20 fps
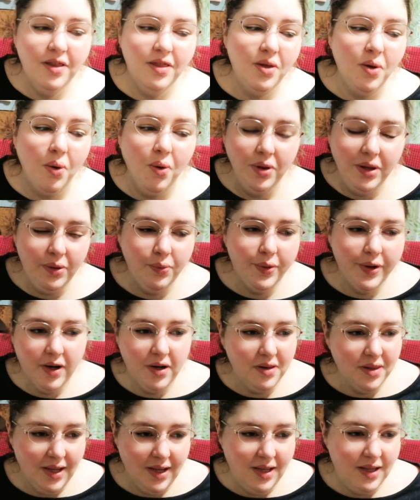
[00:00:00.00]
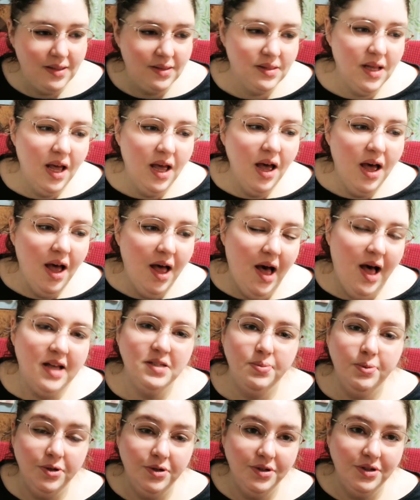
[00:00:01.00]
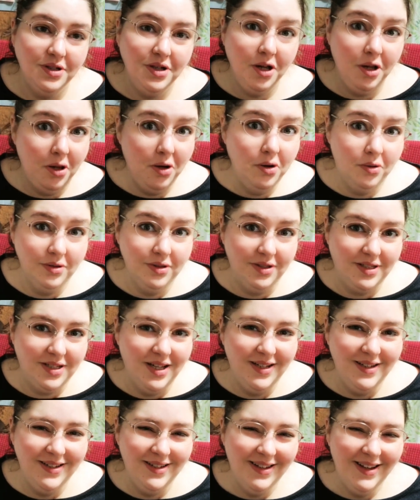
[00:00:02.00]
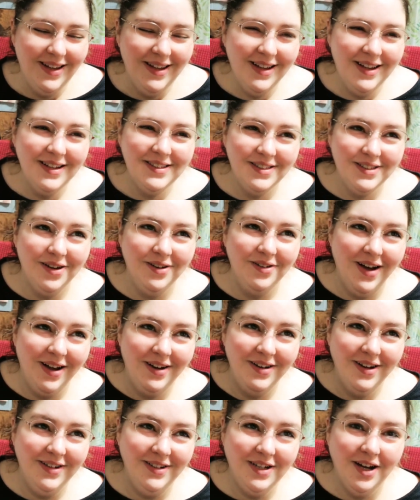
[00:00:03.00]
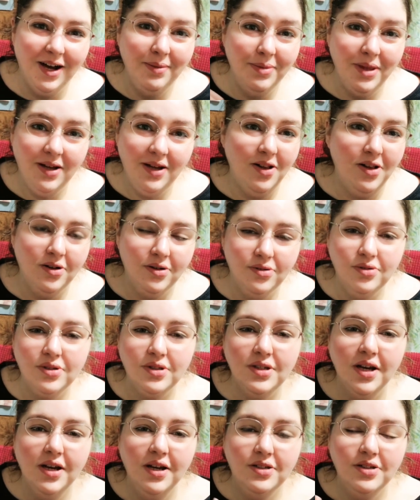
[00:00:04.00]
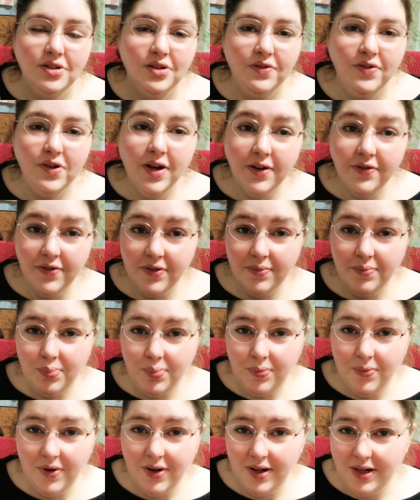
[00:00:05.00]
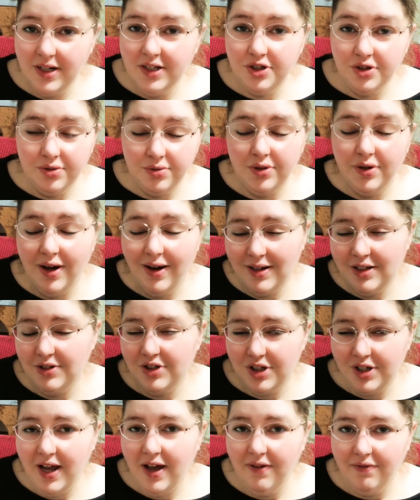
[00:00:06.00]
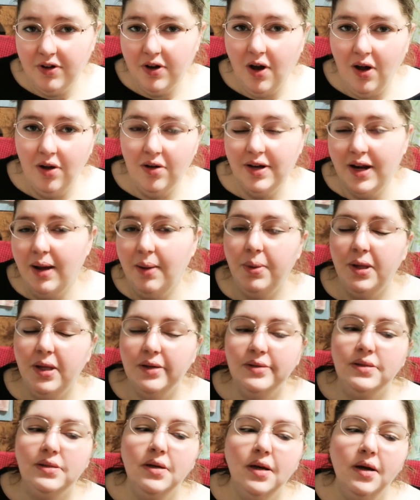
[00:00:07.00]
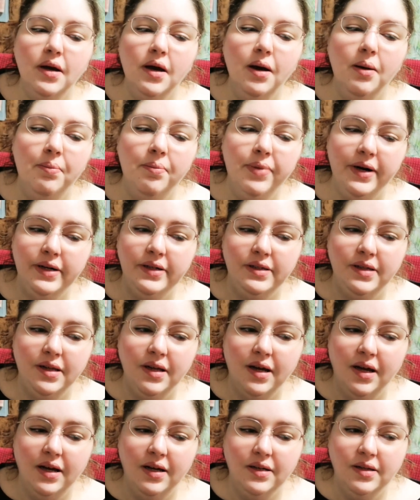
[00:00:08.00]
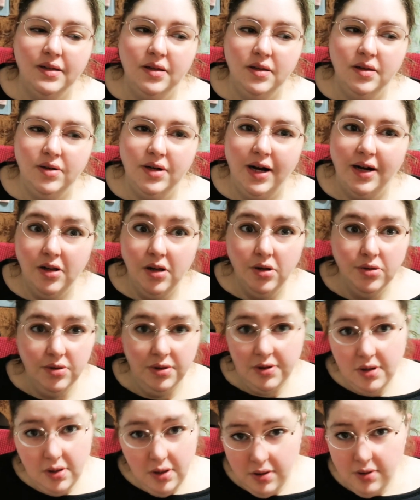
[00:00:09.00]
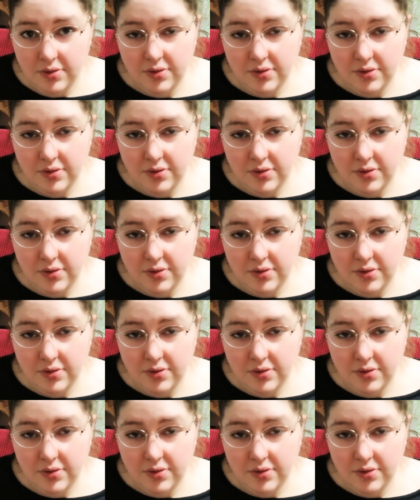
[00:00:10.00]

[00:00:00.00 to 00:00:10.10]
The only weird thing is hospitals close. So at nighttime they close. So if you have an issue, you actually have to call an ambulance. But they're not closed.